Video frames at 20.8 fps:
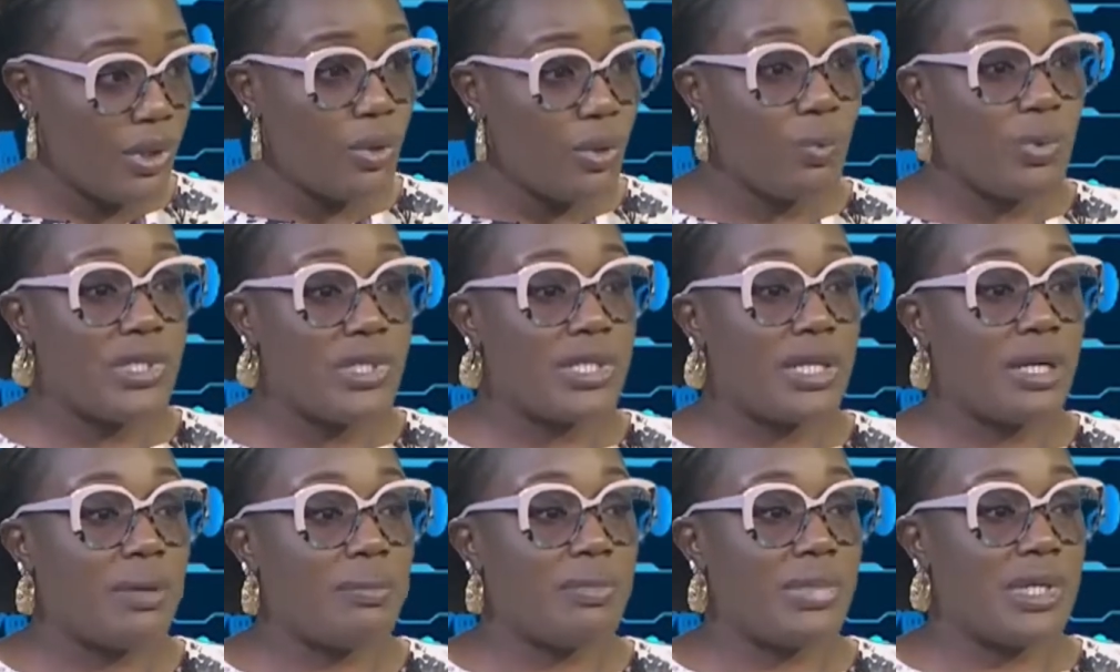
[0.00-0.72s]
which
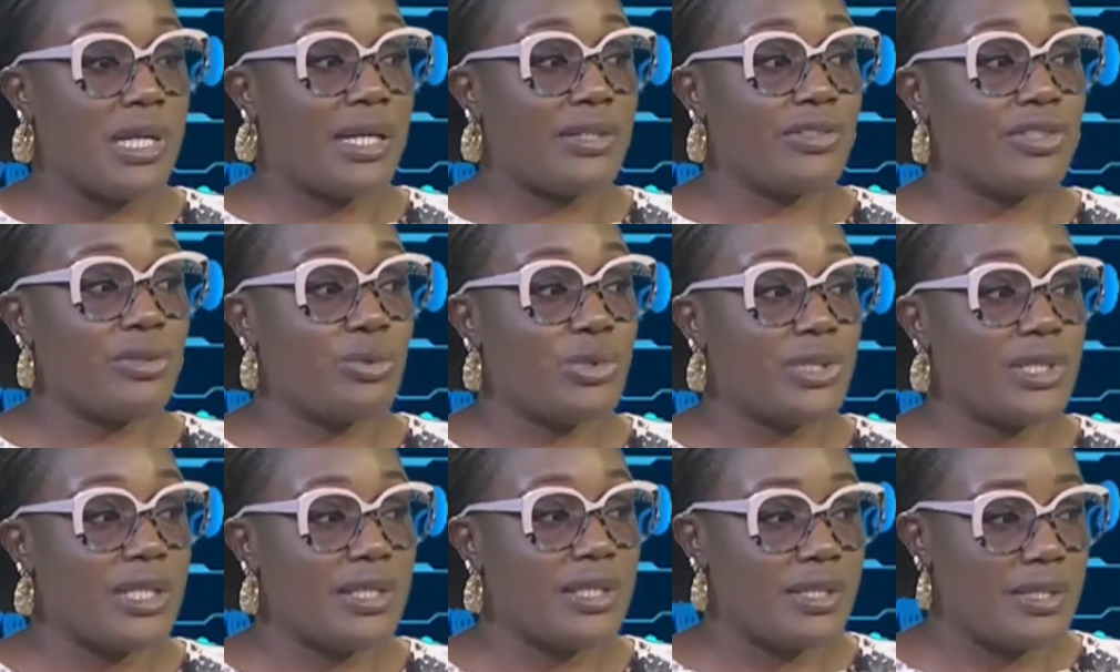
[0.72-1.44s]
can be
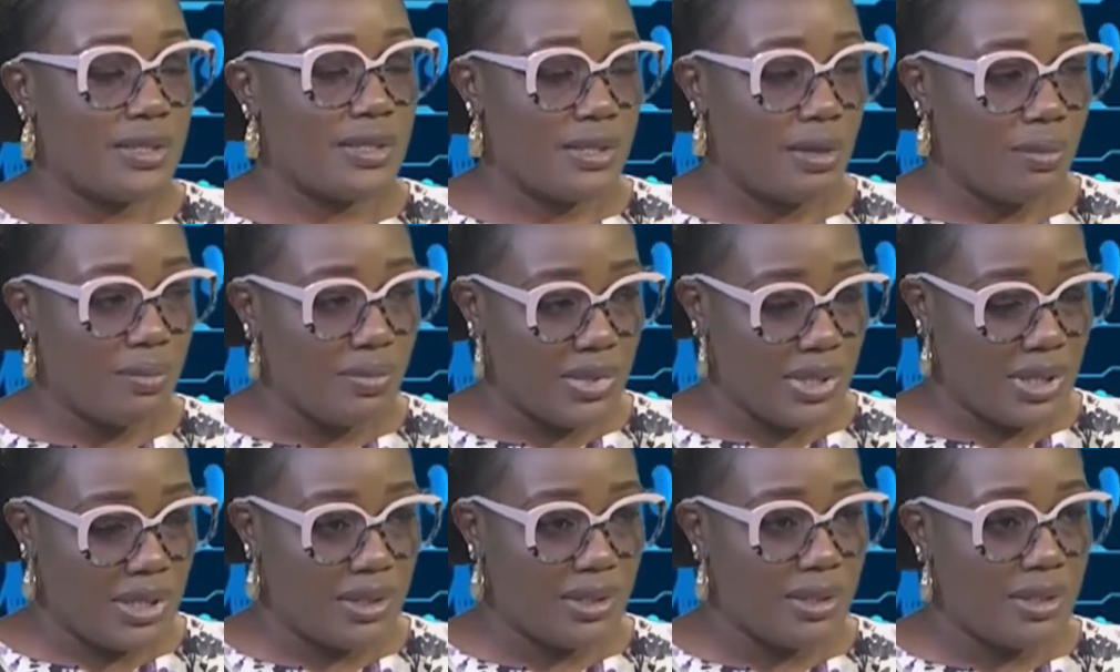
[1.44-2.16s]
attributed to
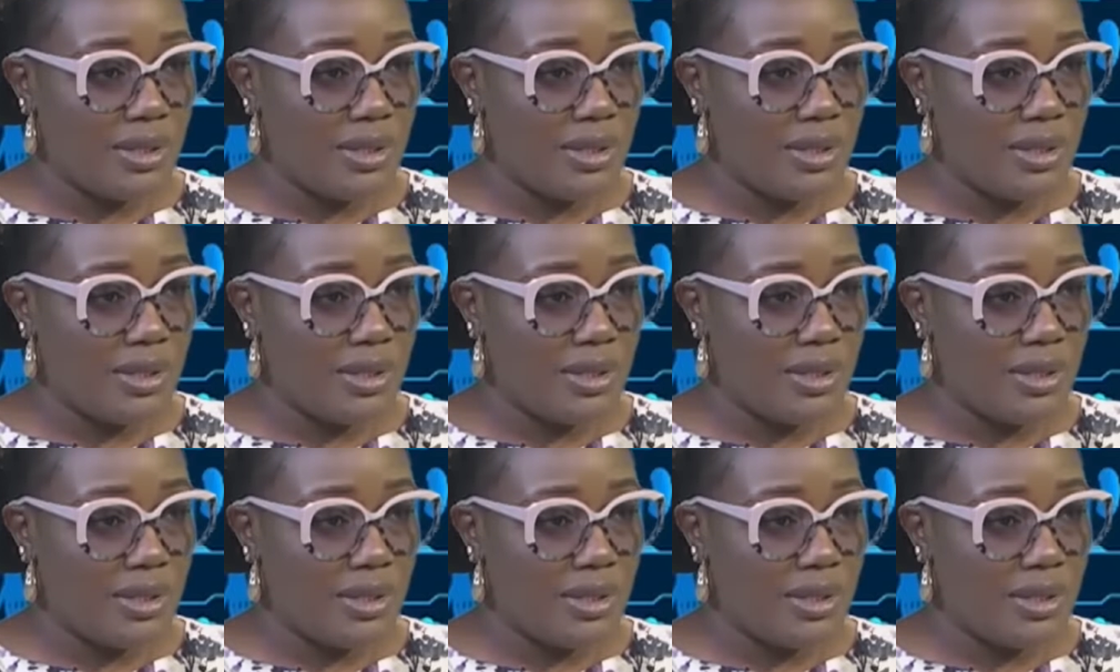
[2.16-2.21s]
something.